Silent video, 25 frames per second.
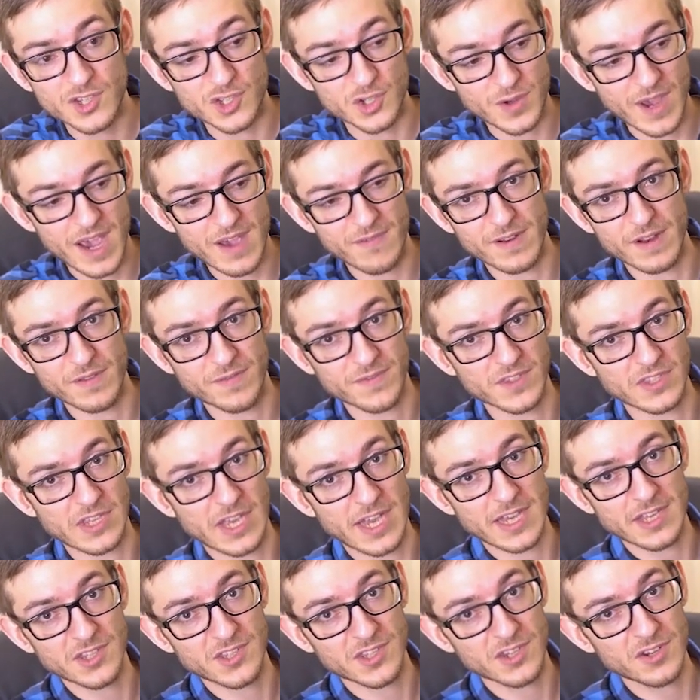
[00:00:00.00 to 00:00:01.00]
Do you have enough
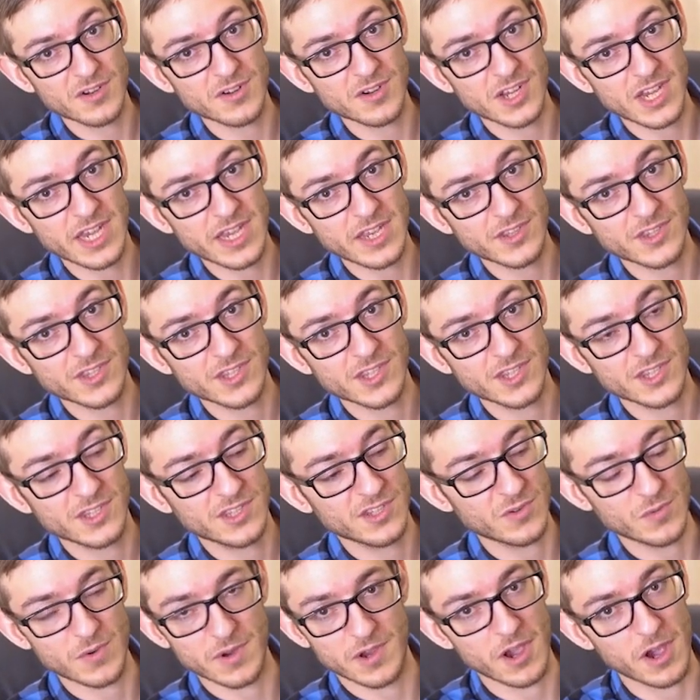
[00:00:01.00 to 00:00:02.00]
size in your case
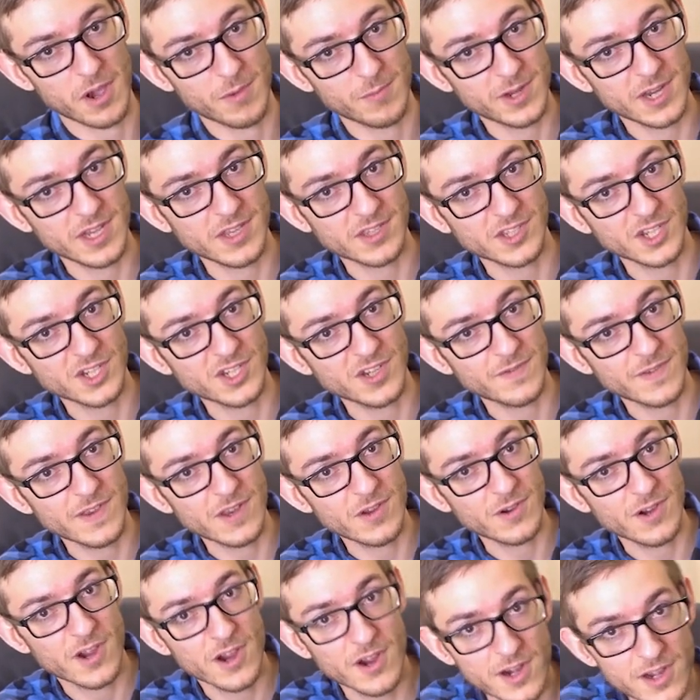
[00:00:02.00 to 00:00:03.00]
to accommodate such a
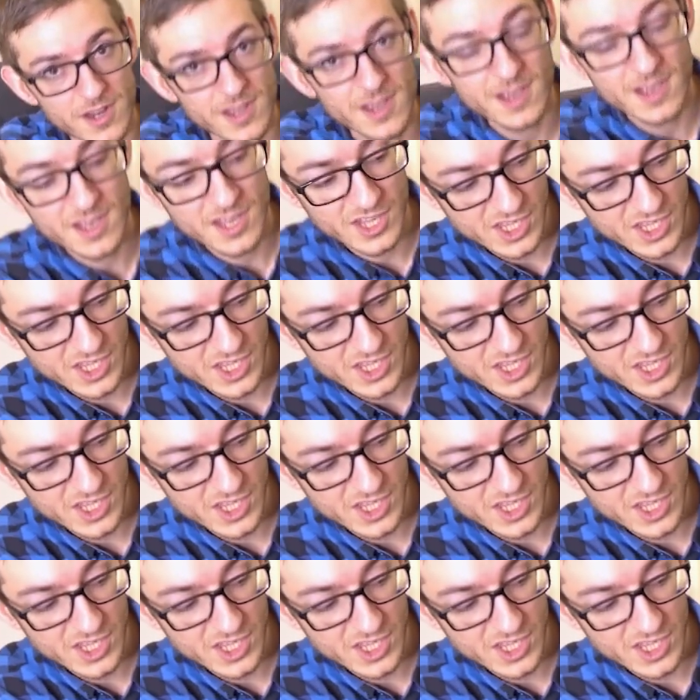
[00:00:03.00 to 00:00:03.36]
video card?